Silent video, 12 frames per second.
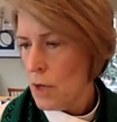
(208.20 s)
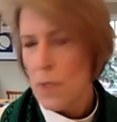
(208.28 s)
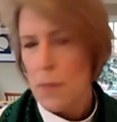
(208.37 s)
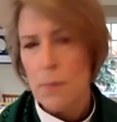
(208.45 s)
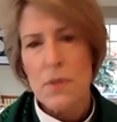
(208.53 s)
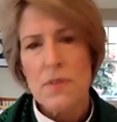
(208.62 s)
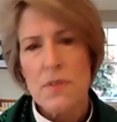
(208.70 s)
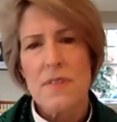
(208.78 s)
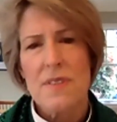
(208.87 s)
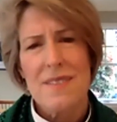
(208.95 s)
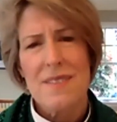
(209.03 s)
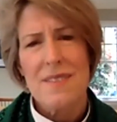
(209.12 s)
people's
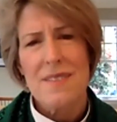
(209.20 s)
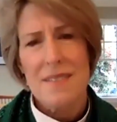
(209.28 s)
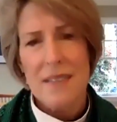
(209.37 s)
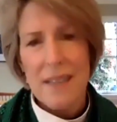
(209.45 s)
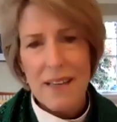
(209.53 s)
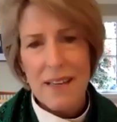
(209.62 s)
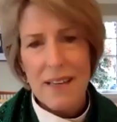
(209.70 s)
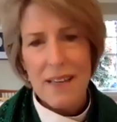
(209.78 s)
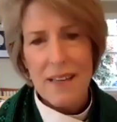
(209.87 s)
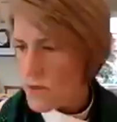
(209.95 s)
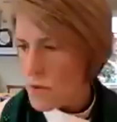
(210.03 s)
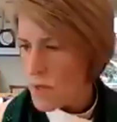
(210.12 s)
sick
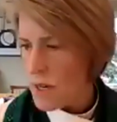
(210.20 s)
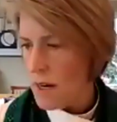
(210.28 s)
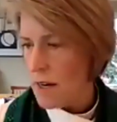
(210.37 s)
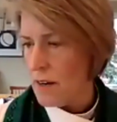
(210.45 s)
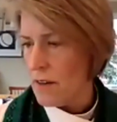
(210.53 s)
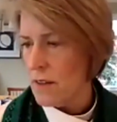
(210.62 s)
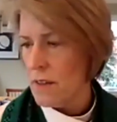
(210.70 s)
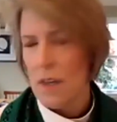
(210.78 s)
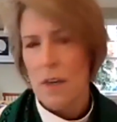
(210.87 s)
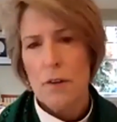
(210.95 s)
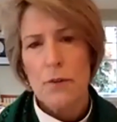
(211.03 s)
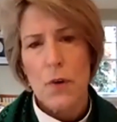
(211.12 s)
disregard
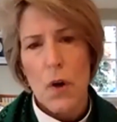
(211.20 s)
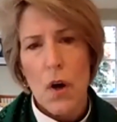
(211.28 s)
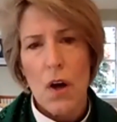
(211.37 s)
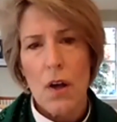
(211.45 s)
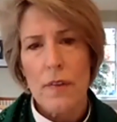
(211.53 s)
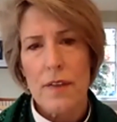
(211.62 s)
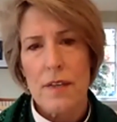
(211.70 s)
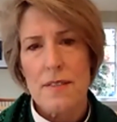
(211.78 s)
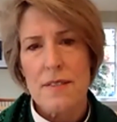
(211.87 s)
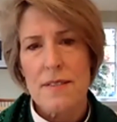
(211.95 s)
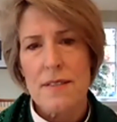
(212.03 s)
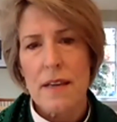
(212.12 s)
for all that is
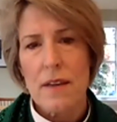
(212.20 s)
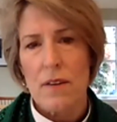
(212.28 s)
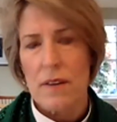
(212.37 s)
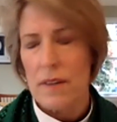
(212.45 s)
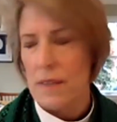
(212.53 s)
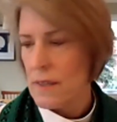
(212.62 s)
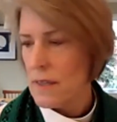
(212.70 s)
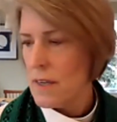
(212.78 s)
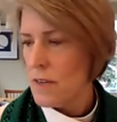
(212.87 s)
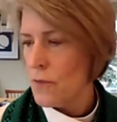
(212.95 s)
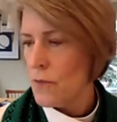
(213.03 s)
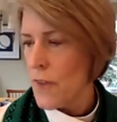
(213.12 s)
sacred
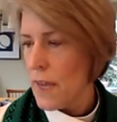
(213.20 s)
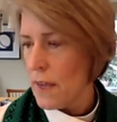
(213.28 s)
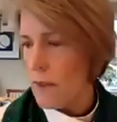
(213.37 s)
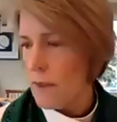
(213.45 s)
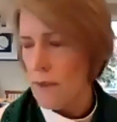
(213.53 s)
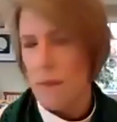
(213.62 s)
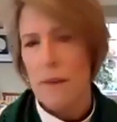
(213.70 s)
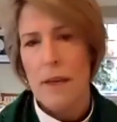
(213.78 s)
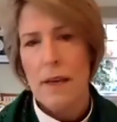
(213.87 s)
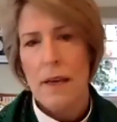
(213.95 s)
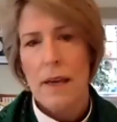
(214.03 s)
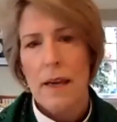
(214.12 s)
in faith
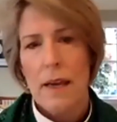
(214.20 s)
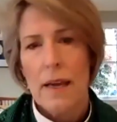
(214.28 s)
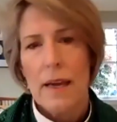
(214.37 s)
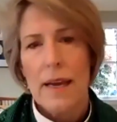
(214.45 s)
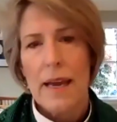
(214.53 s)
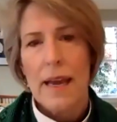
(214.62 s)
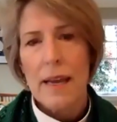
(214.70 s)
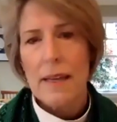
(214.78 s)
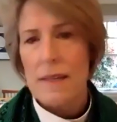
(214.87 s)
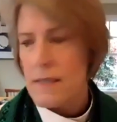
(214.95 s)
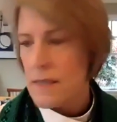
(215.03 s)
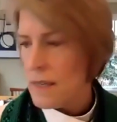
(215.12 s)

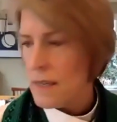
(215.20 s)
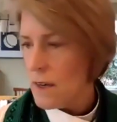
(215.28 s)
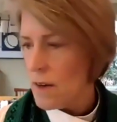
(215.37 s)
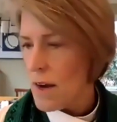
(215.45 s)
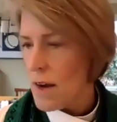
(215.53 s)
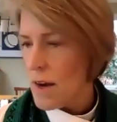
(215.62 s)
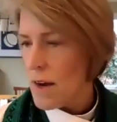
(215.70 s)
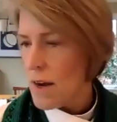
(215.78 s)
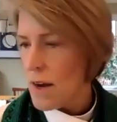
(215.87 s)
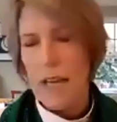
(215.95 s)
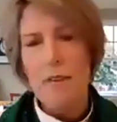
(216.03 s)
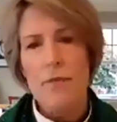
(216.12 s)
and in our common
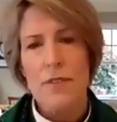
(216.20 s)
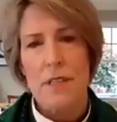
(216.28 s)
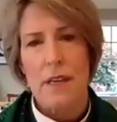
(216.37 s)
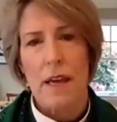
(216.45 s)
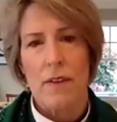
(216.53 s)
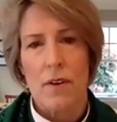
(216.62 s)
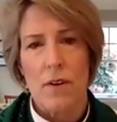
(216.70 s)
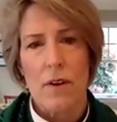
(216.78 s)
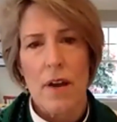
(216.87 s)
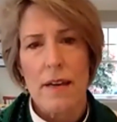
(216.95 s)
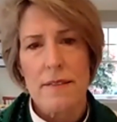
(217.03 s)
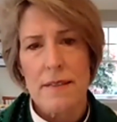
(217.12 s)
life together
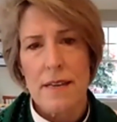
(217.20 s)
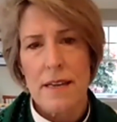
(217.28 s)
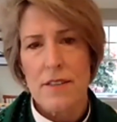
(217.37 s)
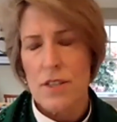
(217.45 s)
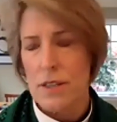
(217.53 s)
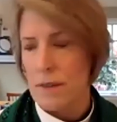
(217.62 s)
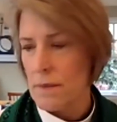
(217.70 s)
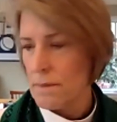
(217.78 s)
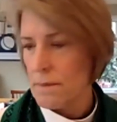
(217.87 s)
as a nation.